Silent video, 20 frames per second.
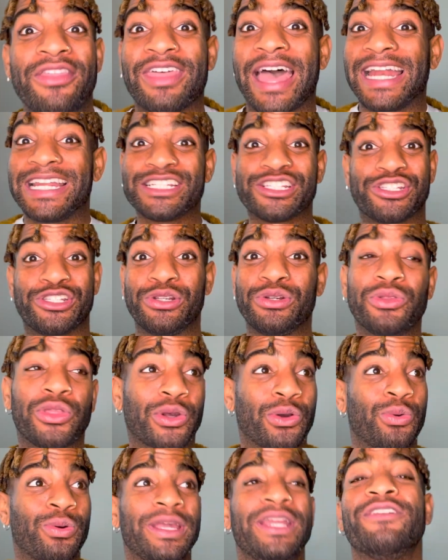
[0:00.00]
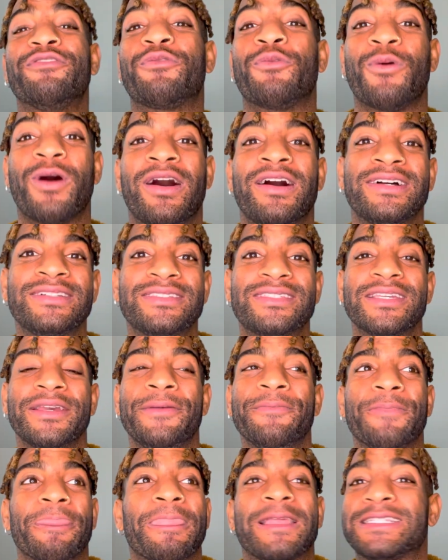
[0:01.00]
that is you, the Queen of Wands,
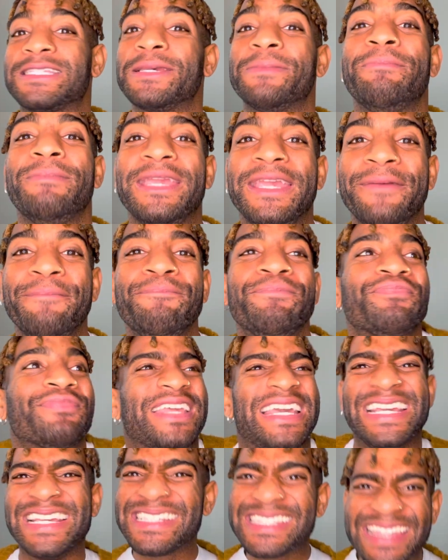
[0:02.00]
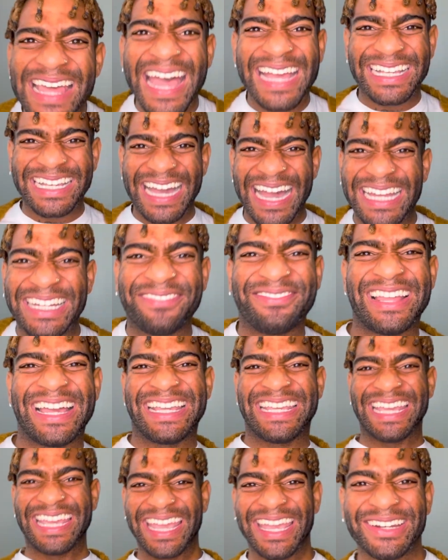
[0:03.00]
to me, is that kind of like
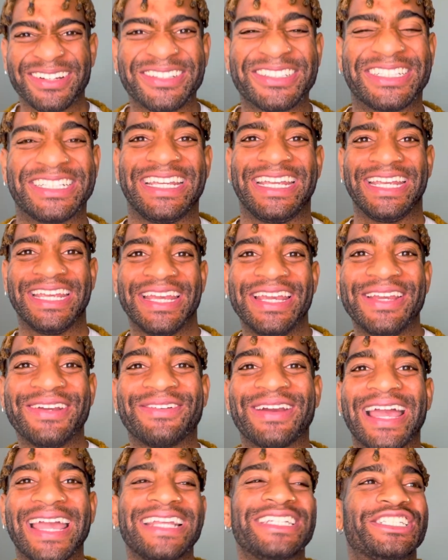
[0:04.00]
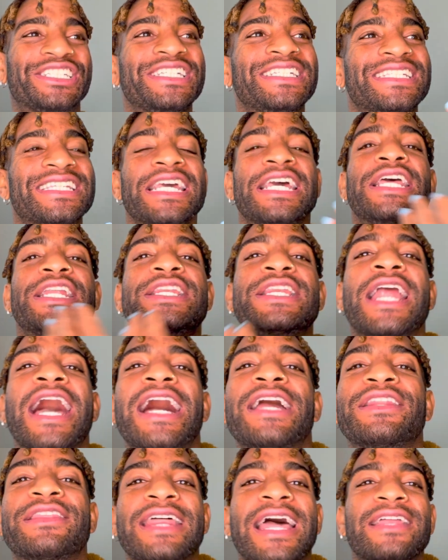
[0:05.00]
energy, right? She's
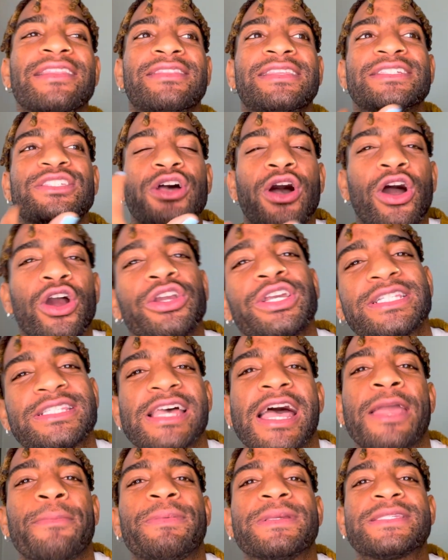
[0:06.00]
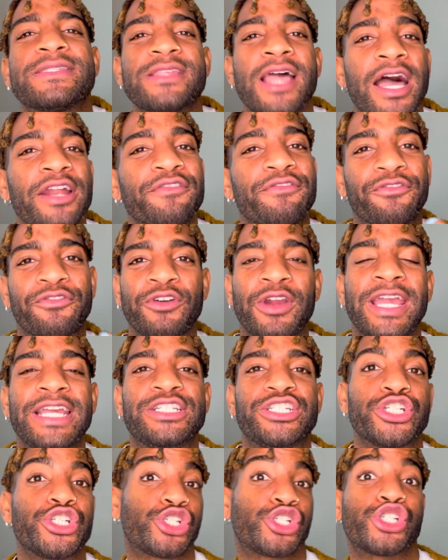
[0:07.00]
not that, this archetype is not afraid
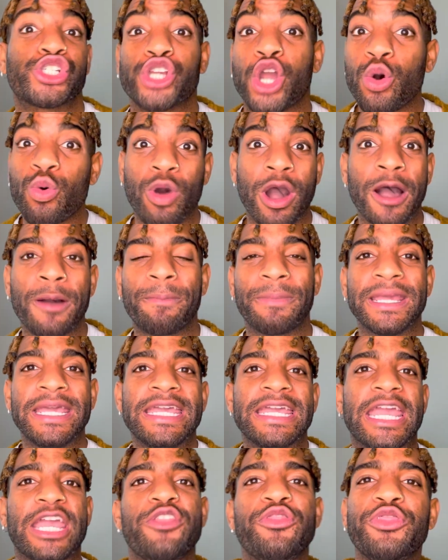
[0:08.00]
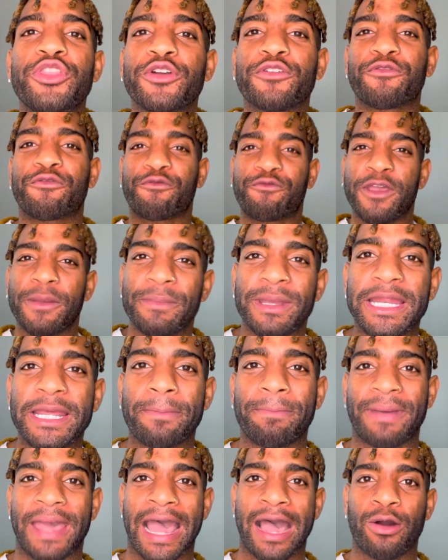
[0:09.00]
to show up in their
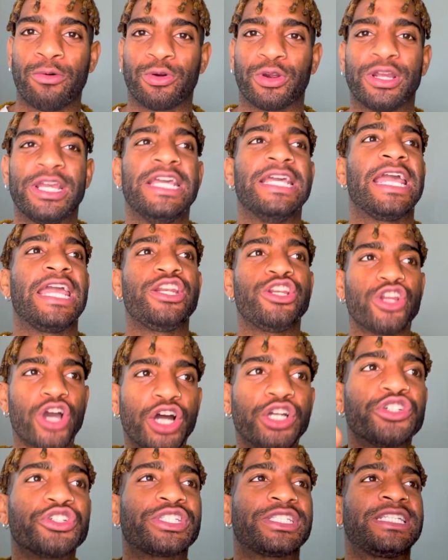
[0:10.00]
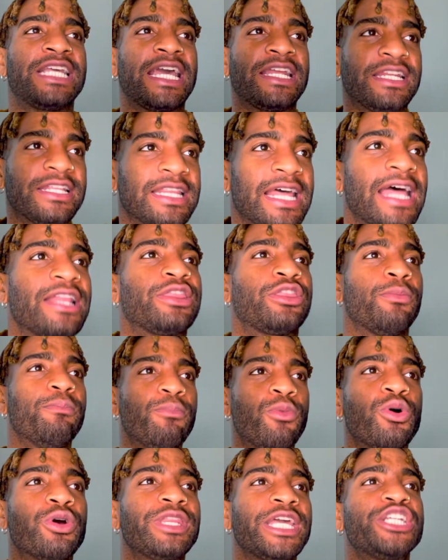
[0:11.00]
feminine power and understanding that the
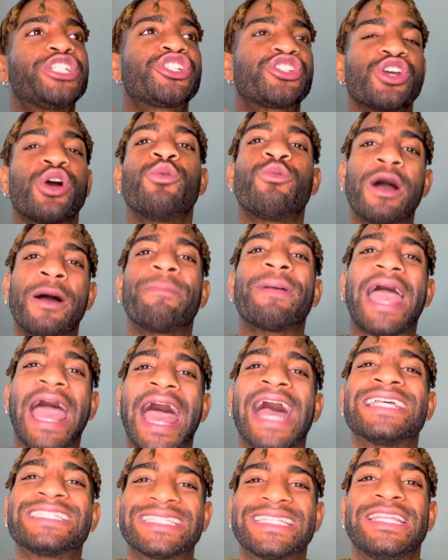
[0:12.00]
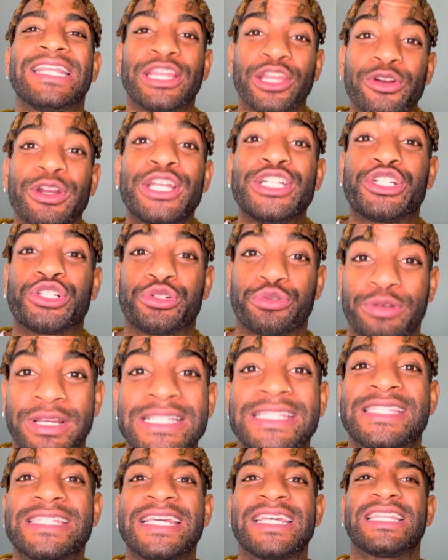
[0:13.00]
more they show up as their
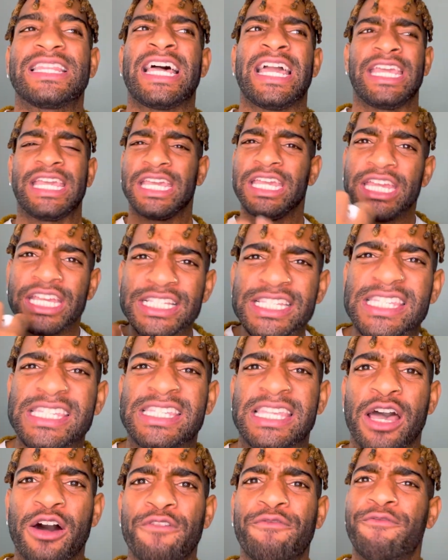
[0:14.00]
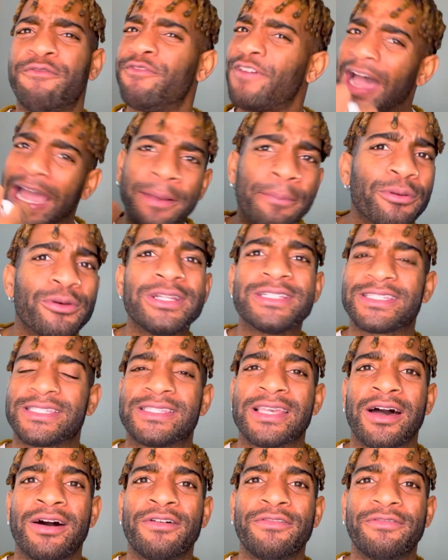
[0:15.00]
intrinsic like self, vibrant
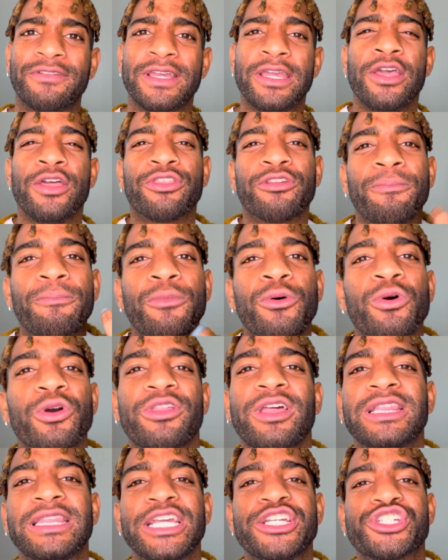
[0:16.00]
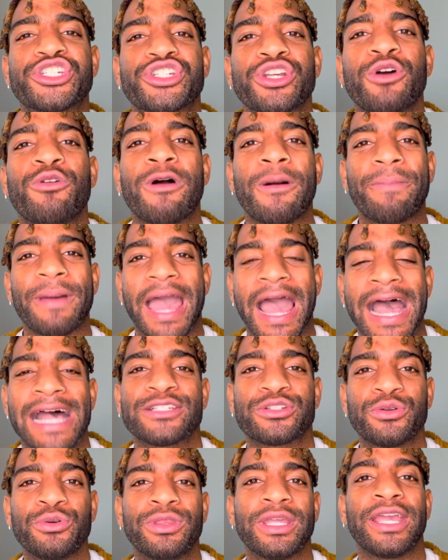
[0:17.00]
self, the more that they show up
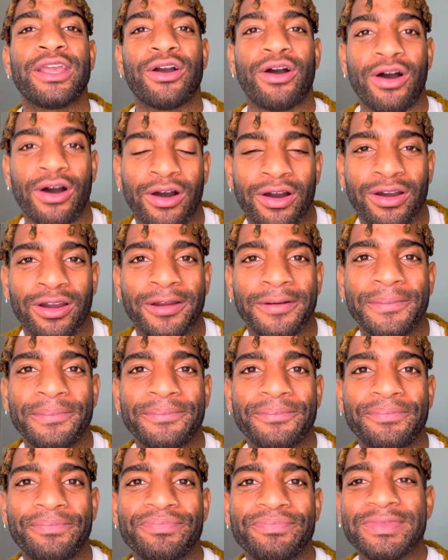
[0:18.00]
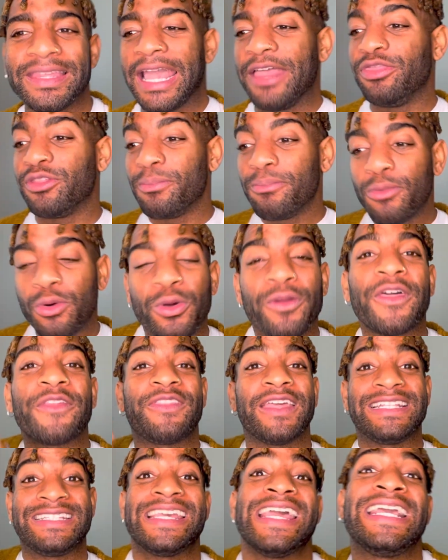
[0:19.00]
as who they are and the more that
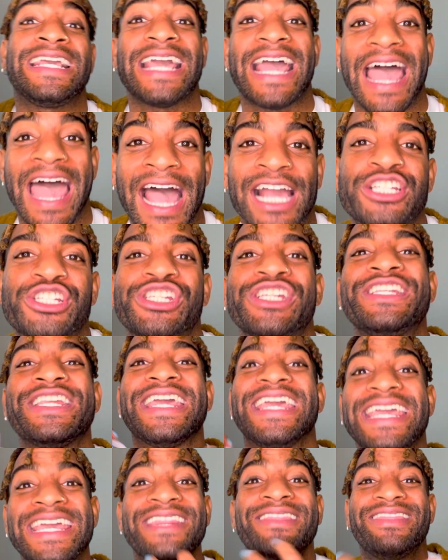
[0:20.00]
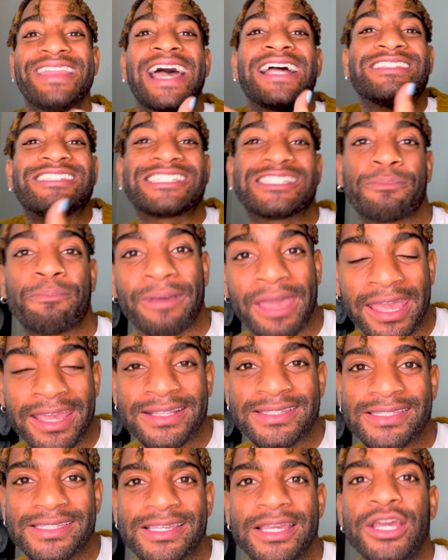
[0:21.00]
they take action in that
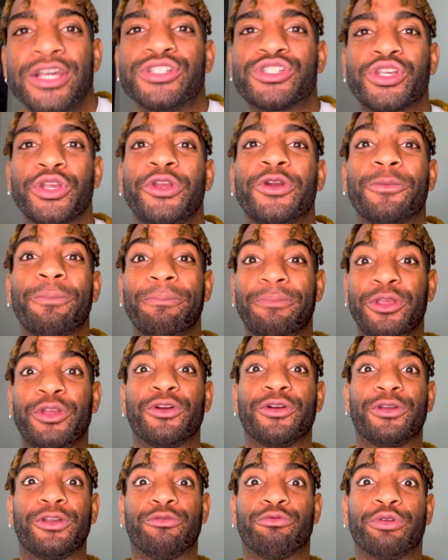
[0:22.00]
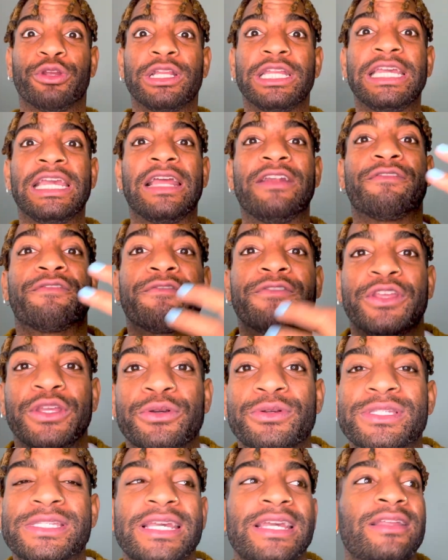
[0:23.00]
space. So you're really
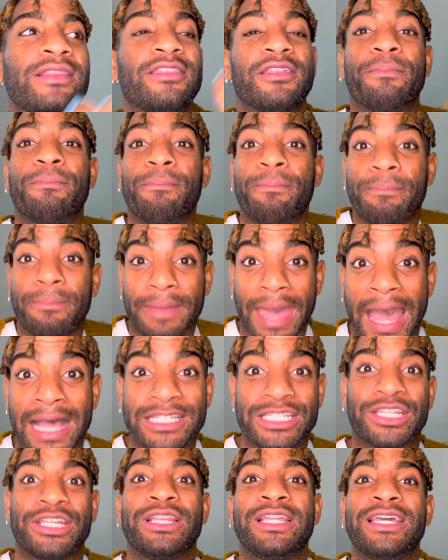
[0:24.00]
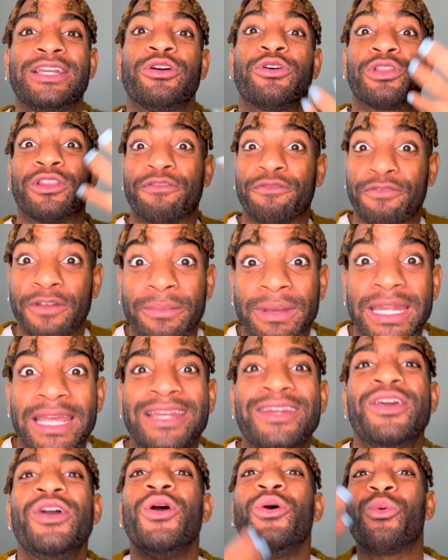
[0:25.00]
infusing the masculine or the
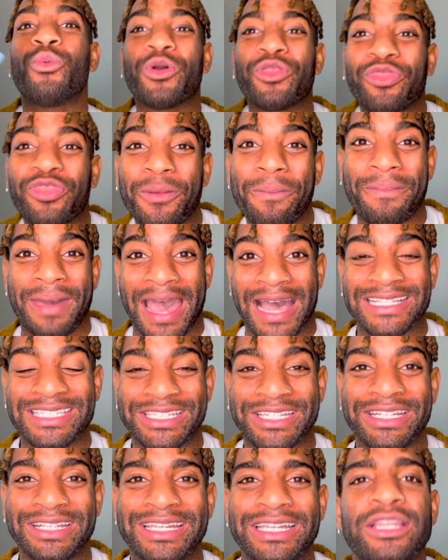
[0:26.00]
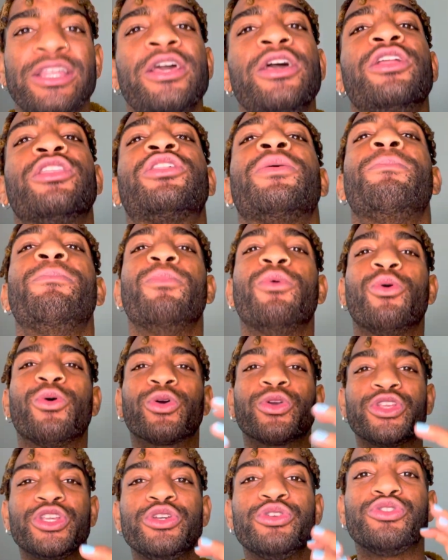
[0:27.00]
feminine with the masculine. The more
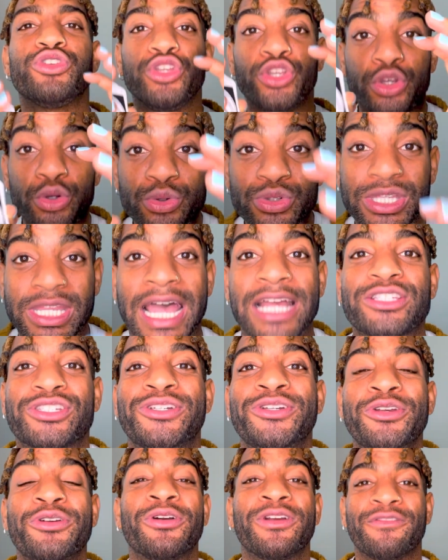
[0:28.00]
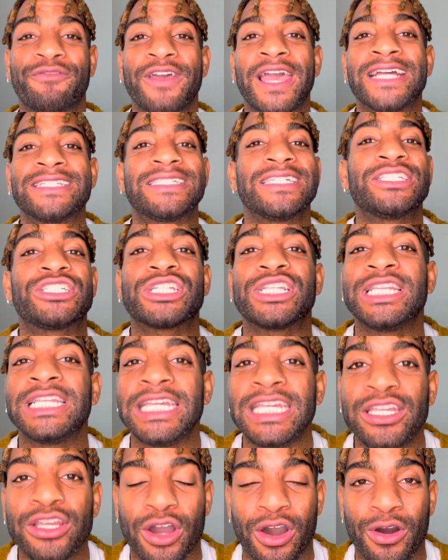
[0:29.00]
you use that to your advantage,
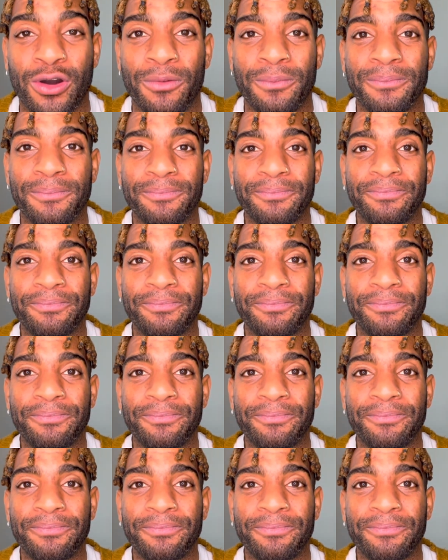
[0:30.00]
Leo,